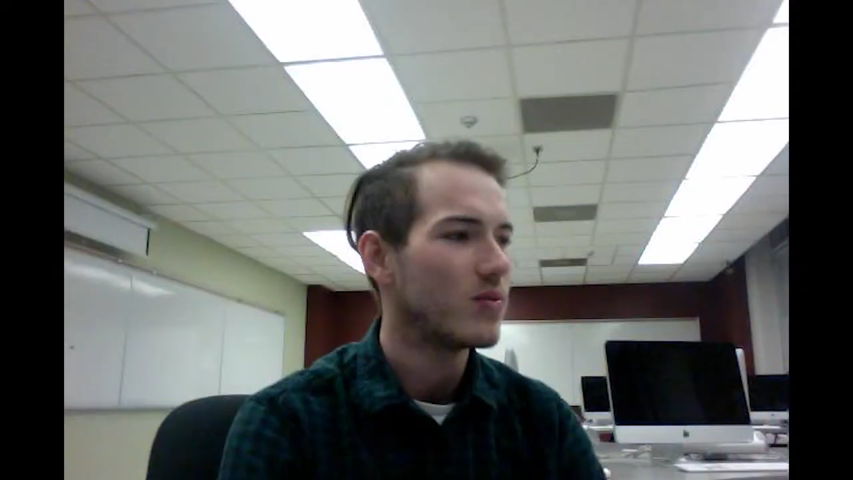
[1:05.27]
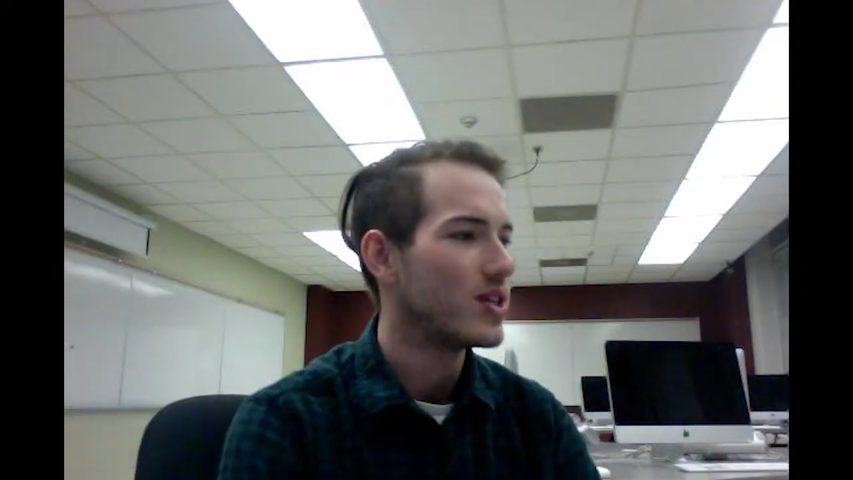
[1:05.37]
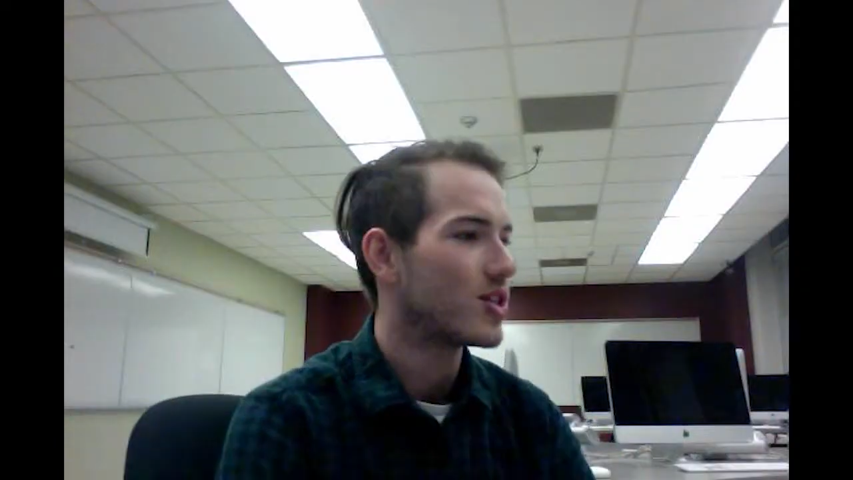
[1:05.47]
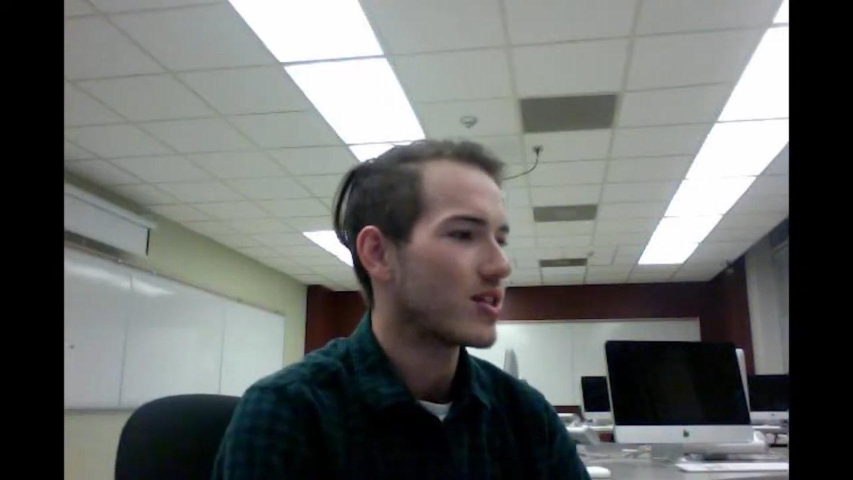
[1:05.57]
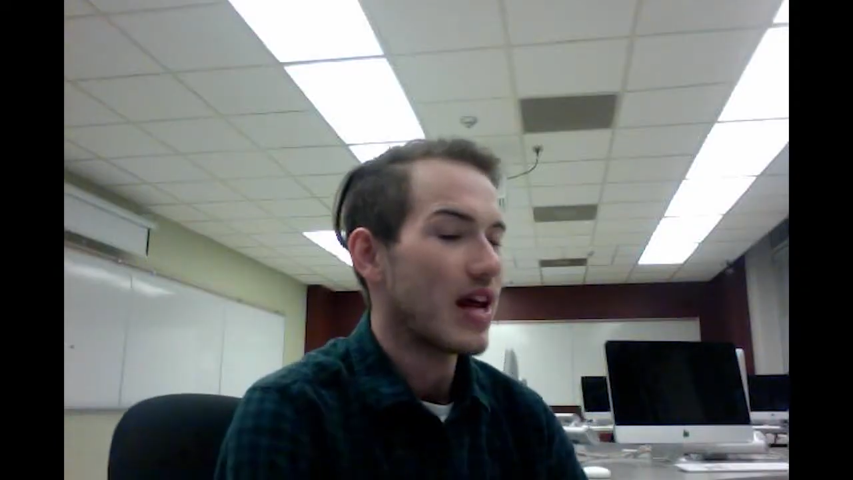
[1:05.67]

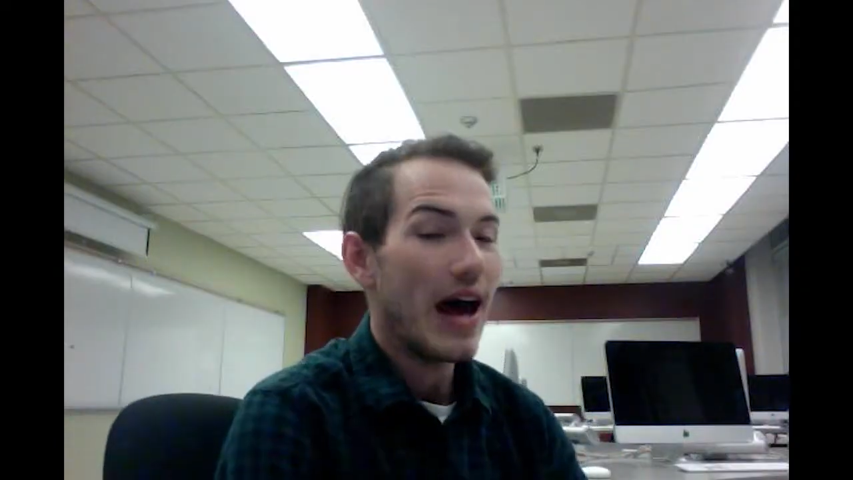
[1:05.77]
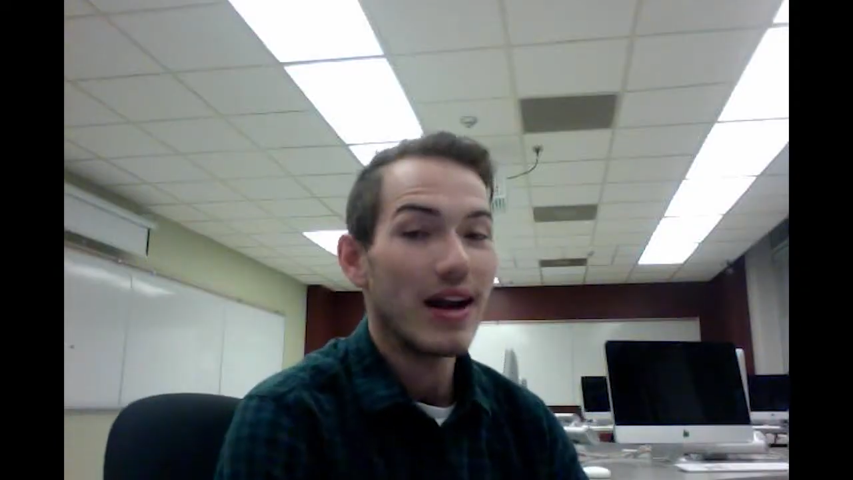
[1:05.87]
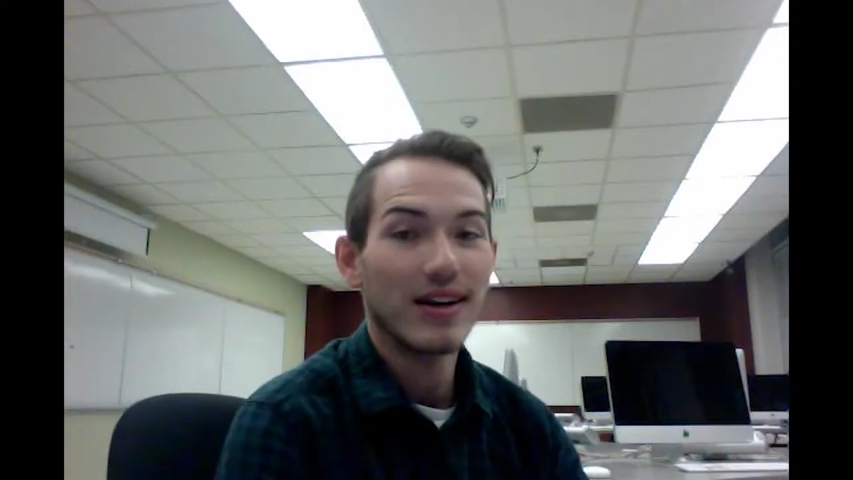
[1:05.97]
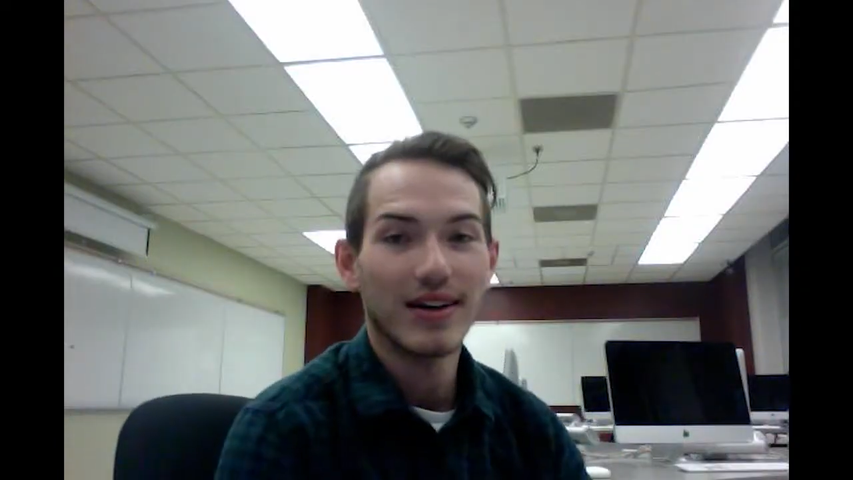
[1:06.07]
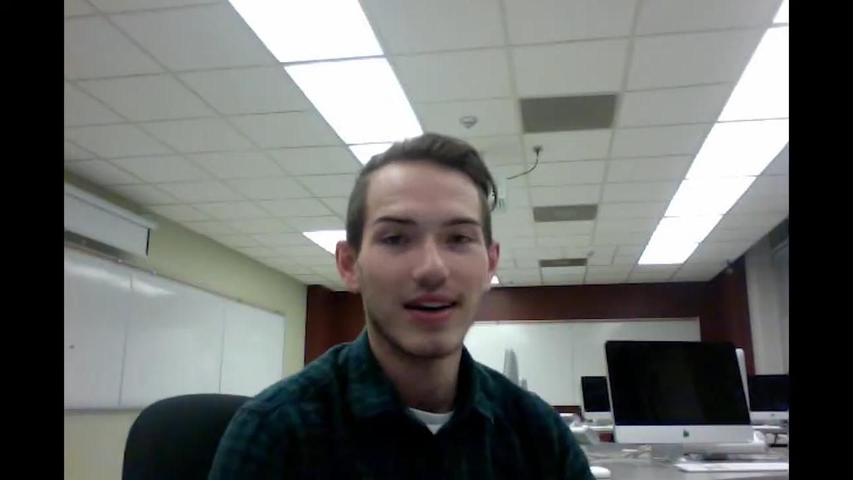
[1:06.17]
We just
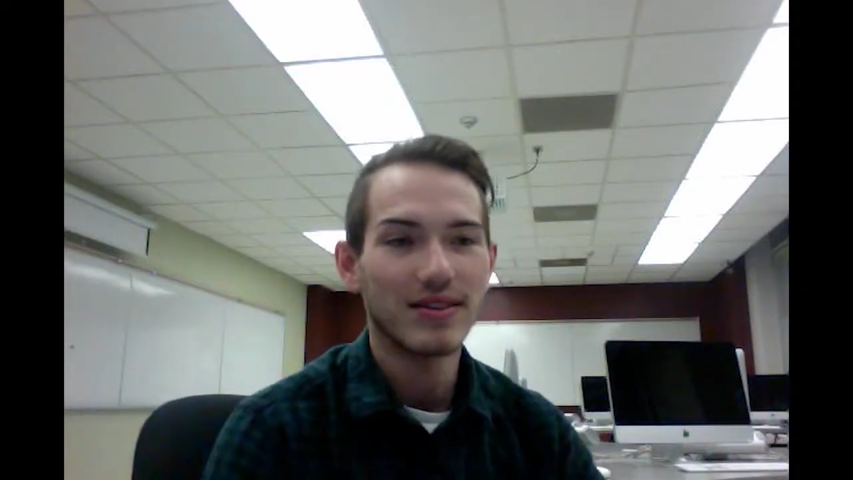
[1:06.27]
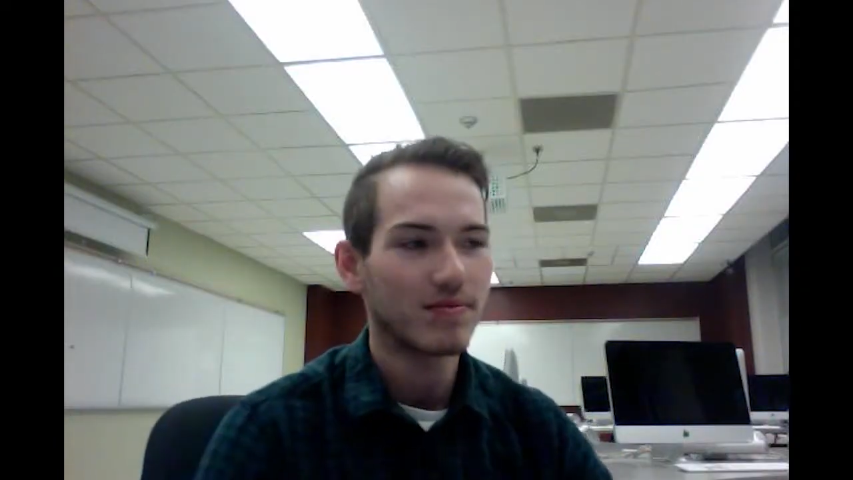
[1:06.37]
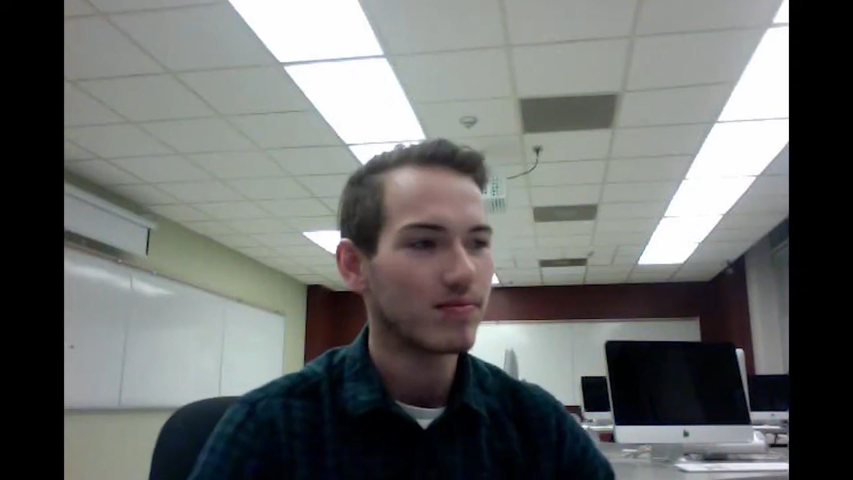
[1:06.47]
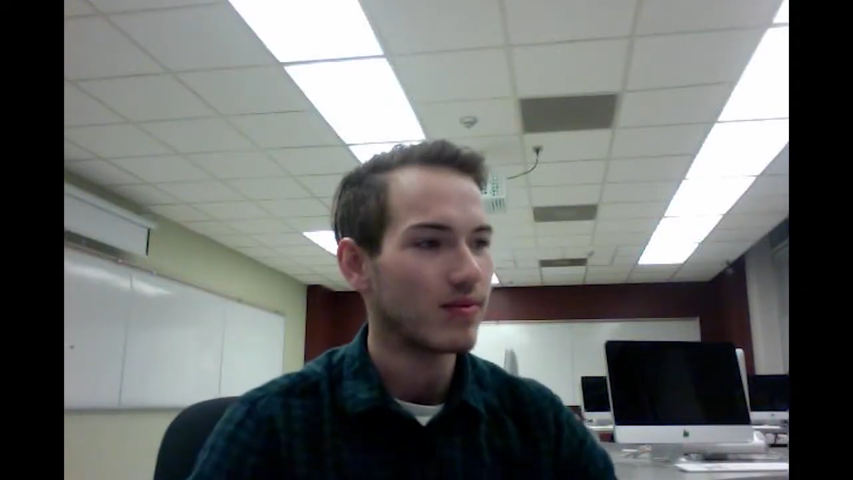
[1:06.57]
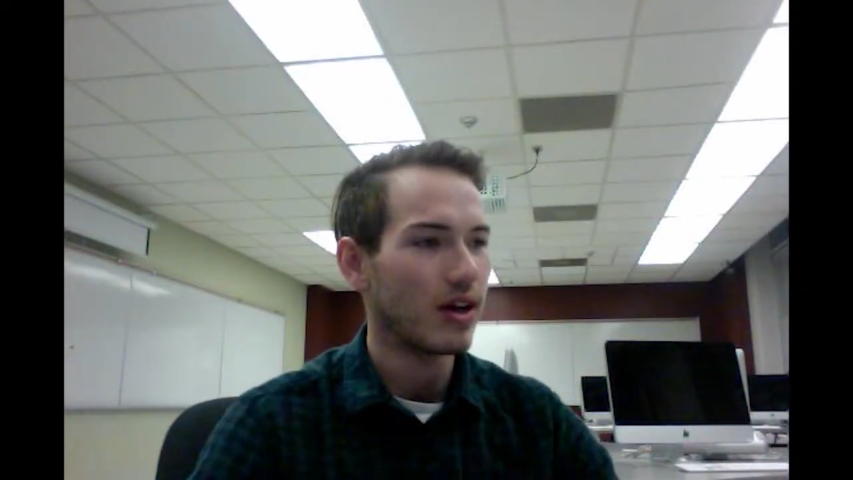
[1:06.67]
had a
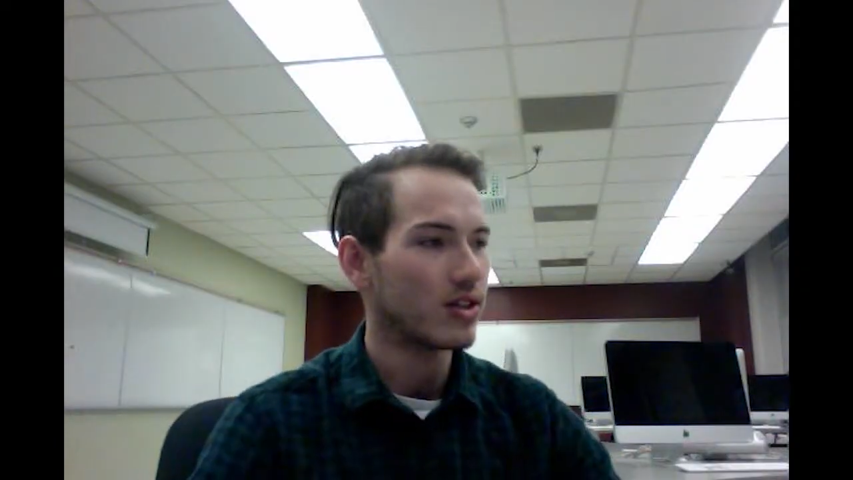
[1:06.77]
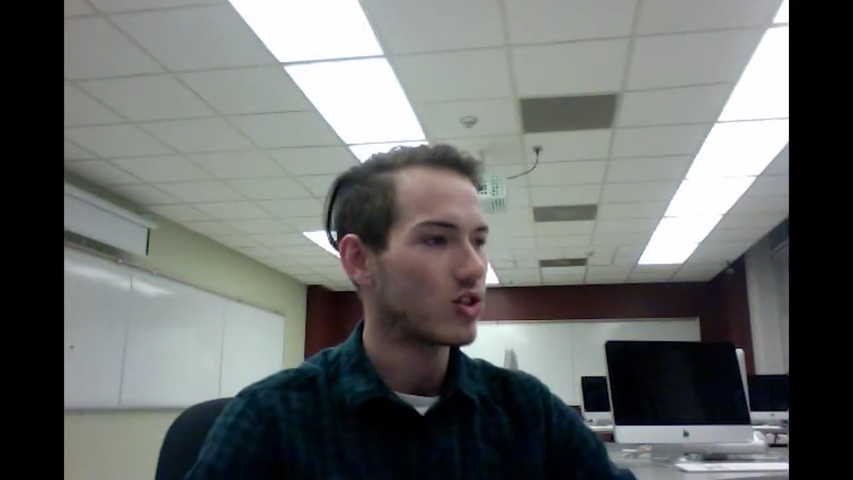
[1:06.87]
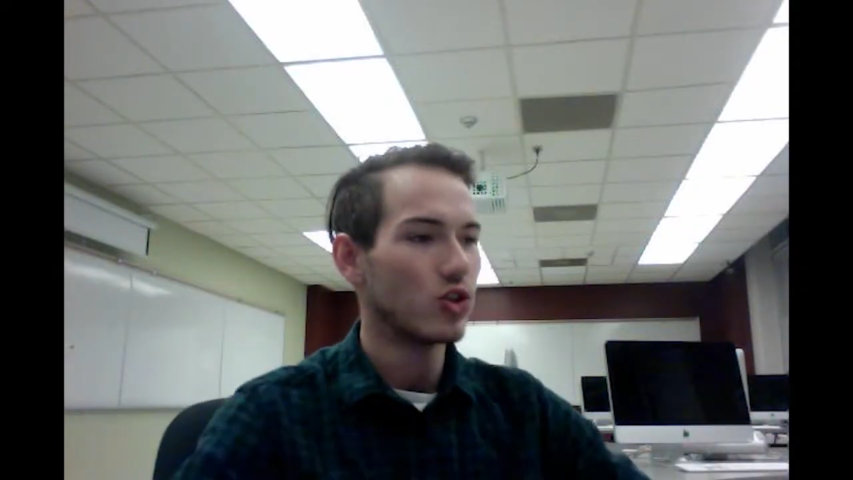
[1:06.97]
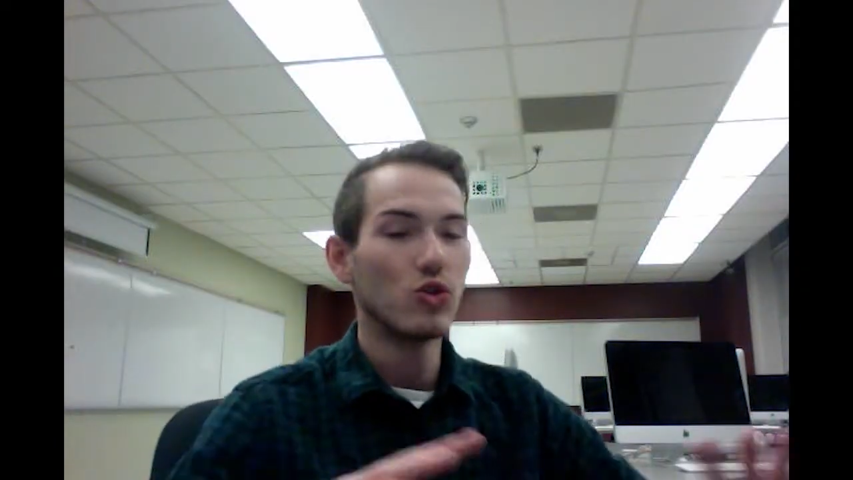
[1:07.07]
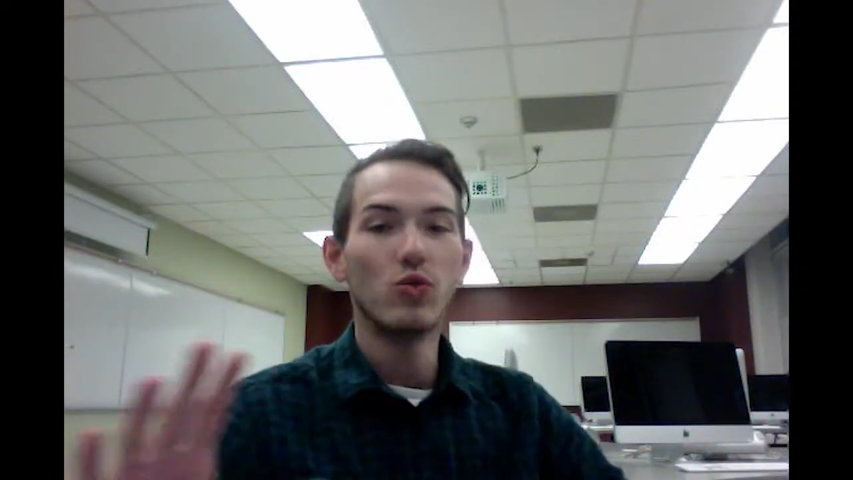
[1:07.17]

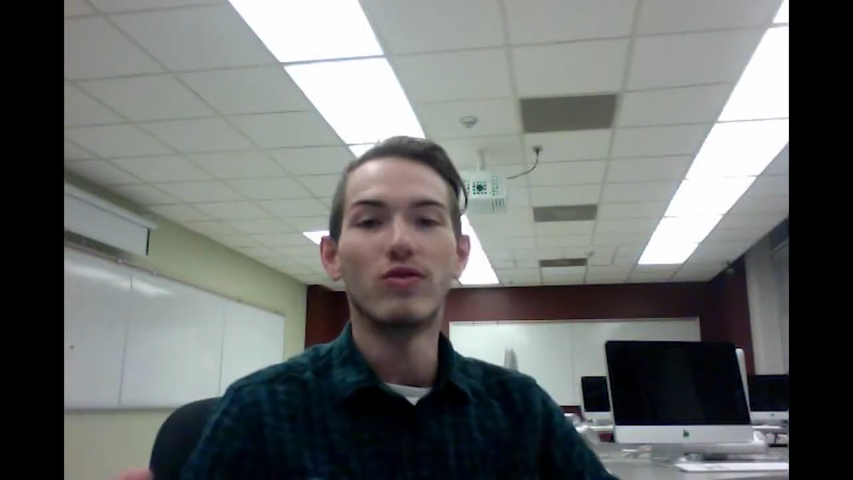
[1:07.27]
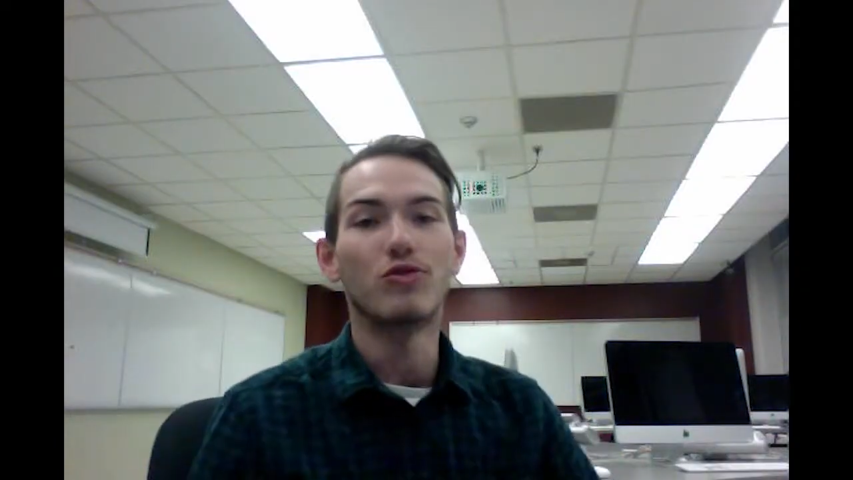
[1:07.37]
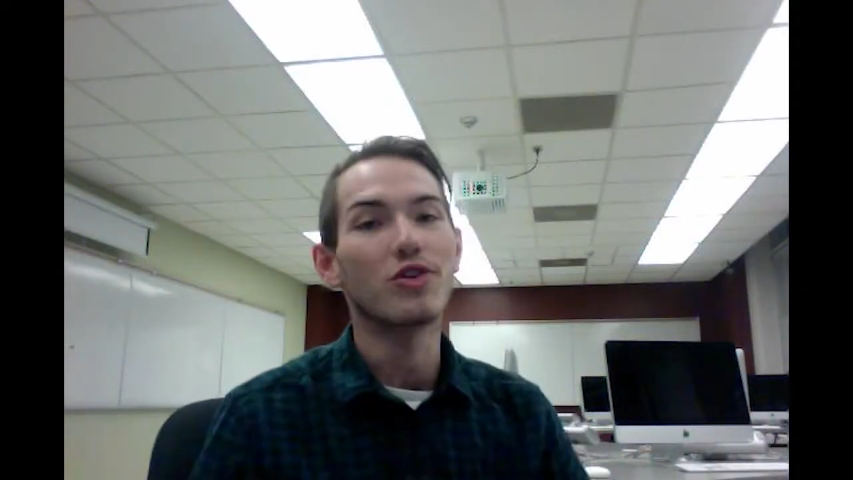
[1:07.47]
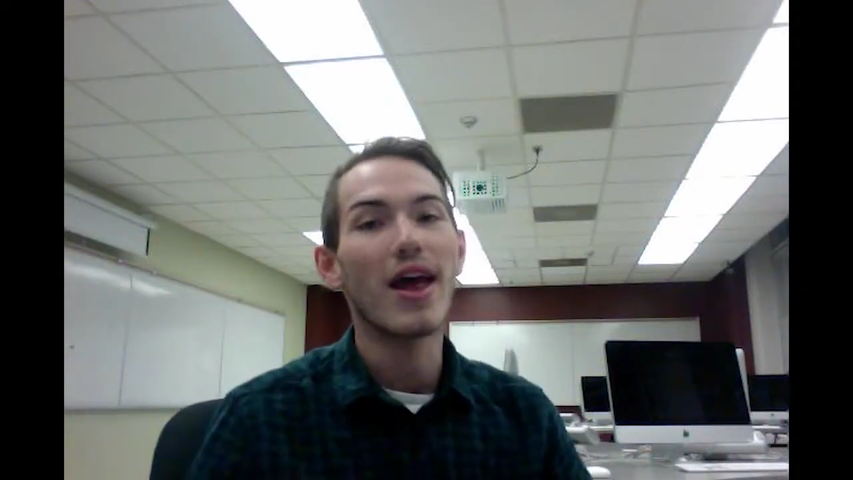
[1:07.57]
slew of